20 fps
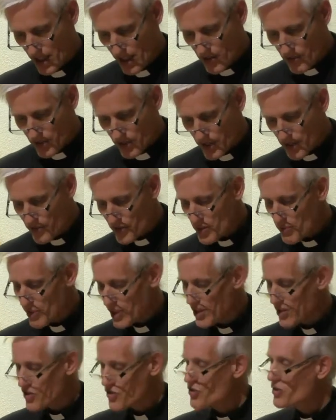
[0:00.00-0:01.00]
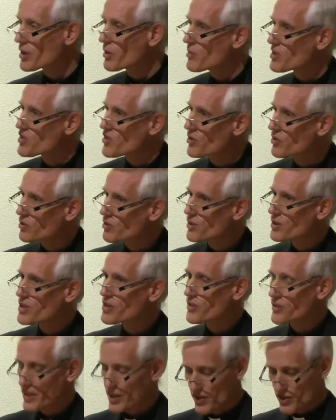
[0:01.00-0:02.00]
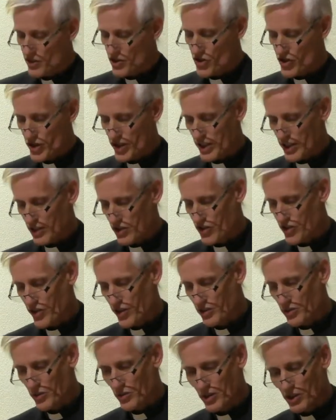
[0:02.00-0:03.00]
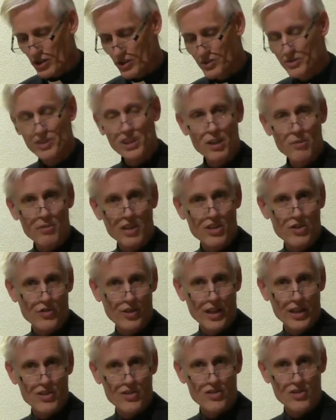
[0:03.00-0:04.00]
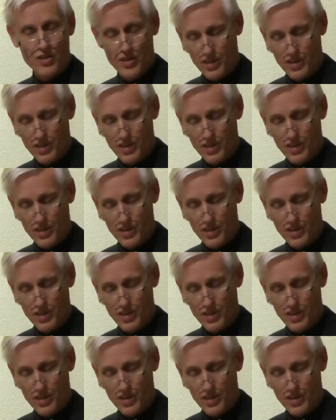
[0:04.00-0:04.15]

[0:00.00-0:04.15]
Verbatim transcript: For if the ministry was an order in the church that could only be traced to